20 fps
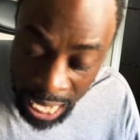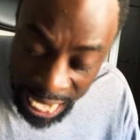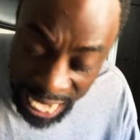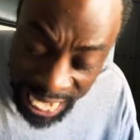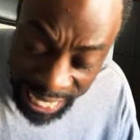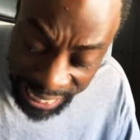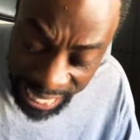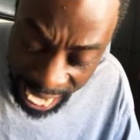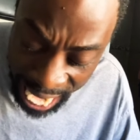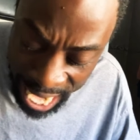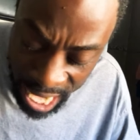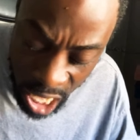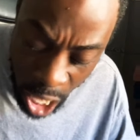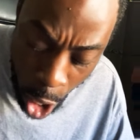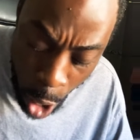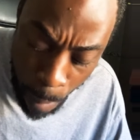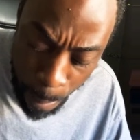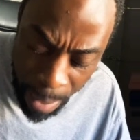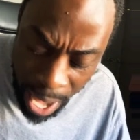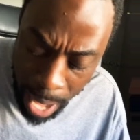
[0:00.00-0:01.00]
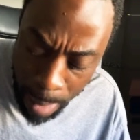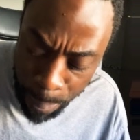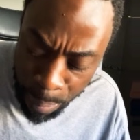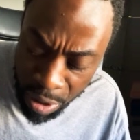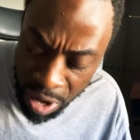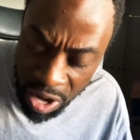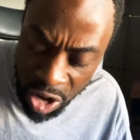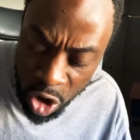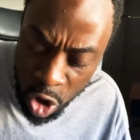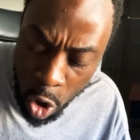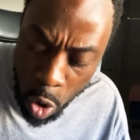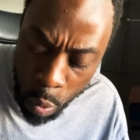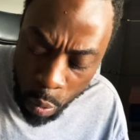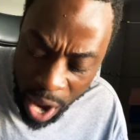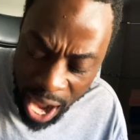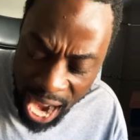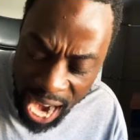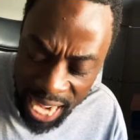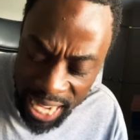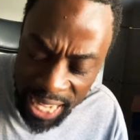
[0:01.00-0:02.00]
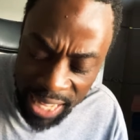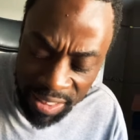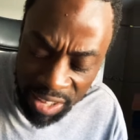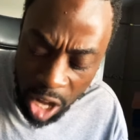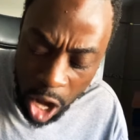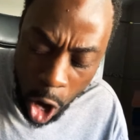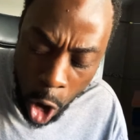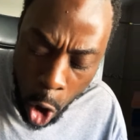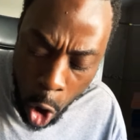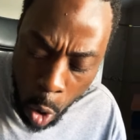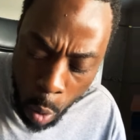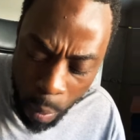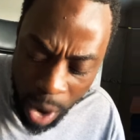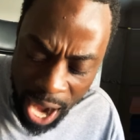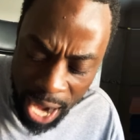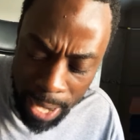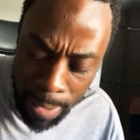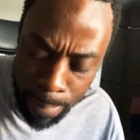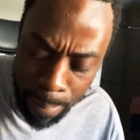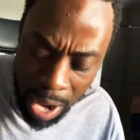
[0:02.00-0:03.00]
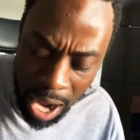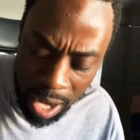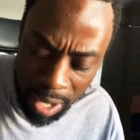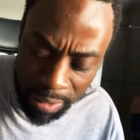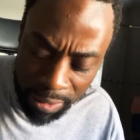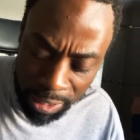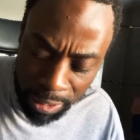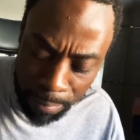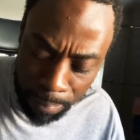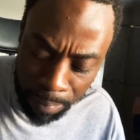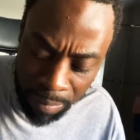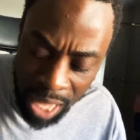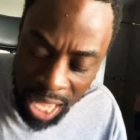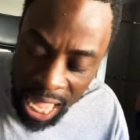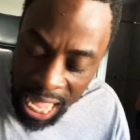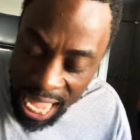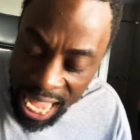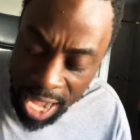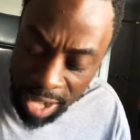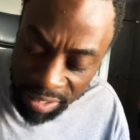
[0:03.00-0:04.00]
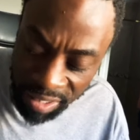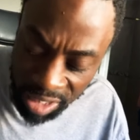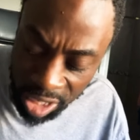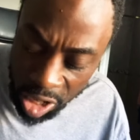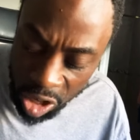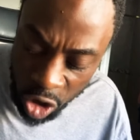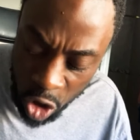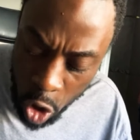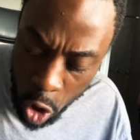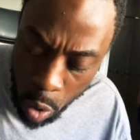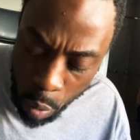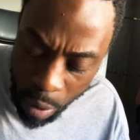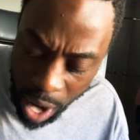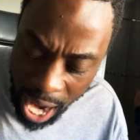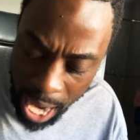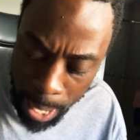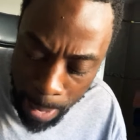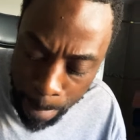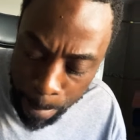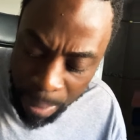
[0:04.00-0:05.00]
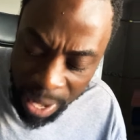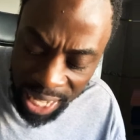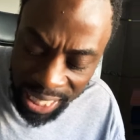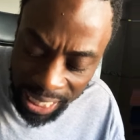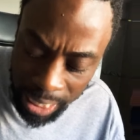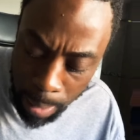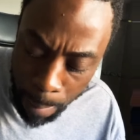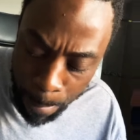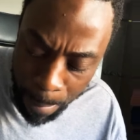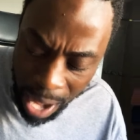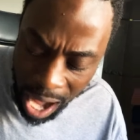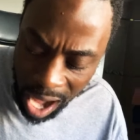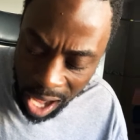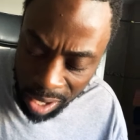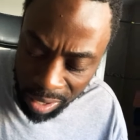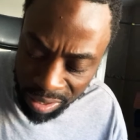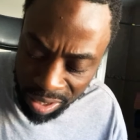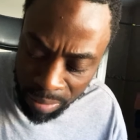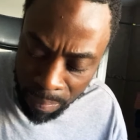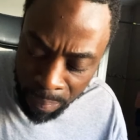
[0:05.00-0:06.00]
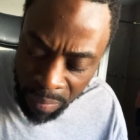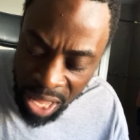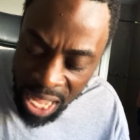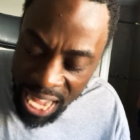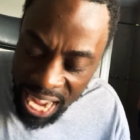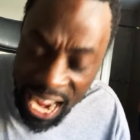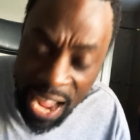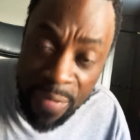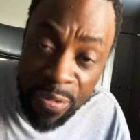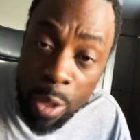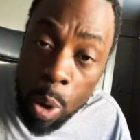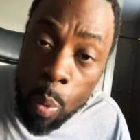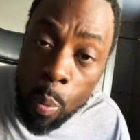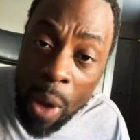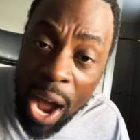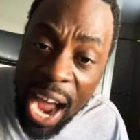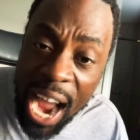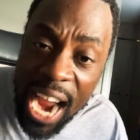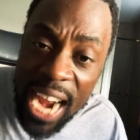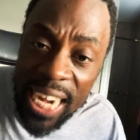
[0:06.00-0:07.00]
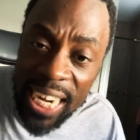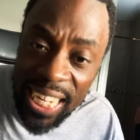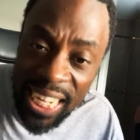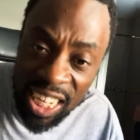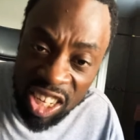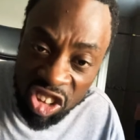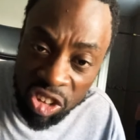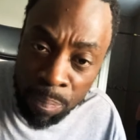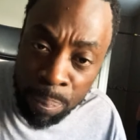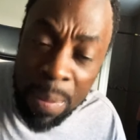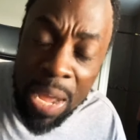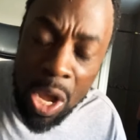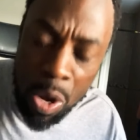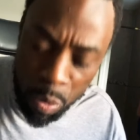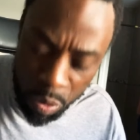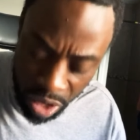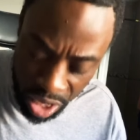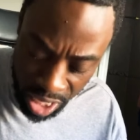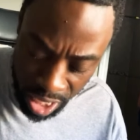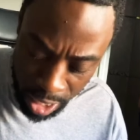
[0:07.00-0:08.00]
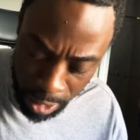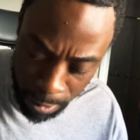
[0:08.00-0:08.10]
It said, and no man put new wine into old wine bottles, else the new wine busts the bottles, and the wine is spilled,